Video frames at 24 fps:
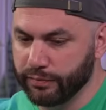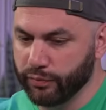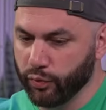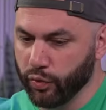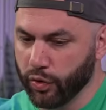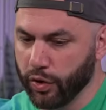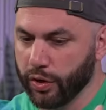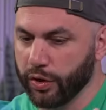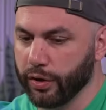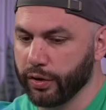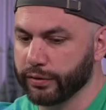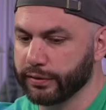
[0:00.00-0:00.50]

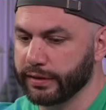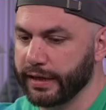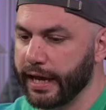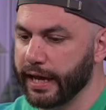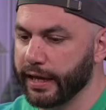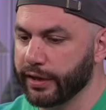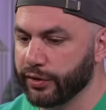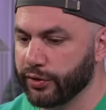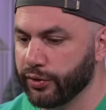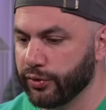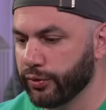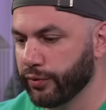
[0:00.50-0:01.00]
world
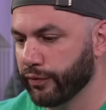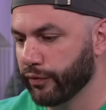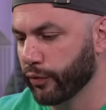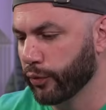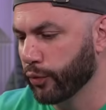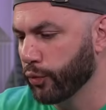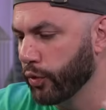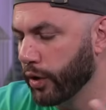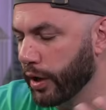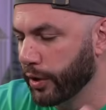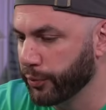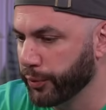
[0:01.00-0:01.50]
and you've
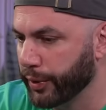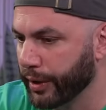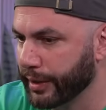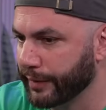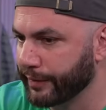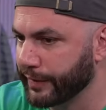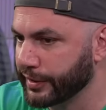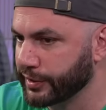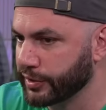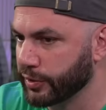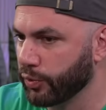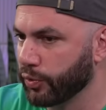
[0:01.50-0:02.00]
won one of
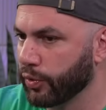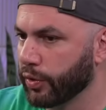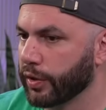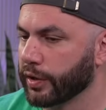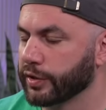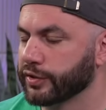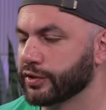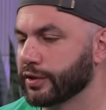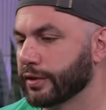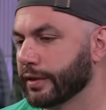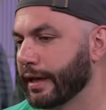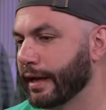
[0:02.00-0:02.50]
these
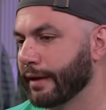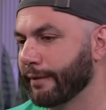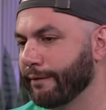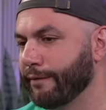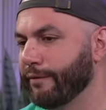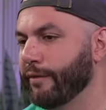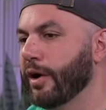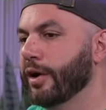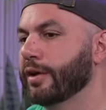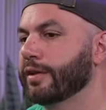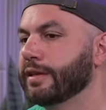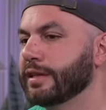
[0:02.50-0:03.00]
awards, you're like,
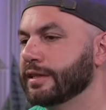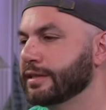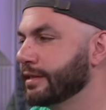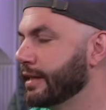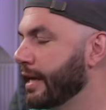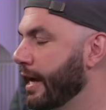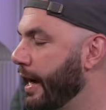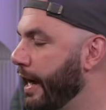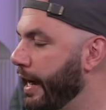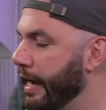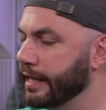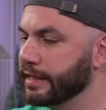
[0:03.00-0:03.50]
fuck this
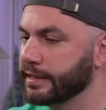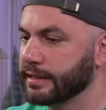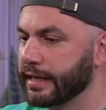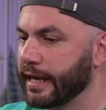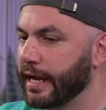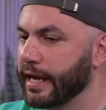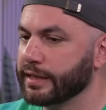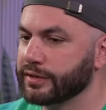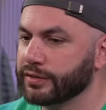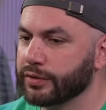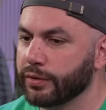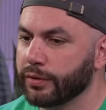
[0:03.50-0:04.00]
guy, he's an
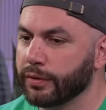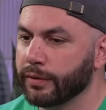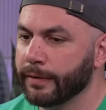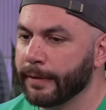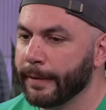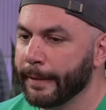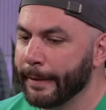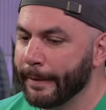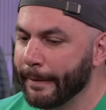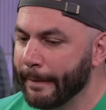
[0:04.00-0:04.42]
asshole.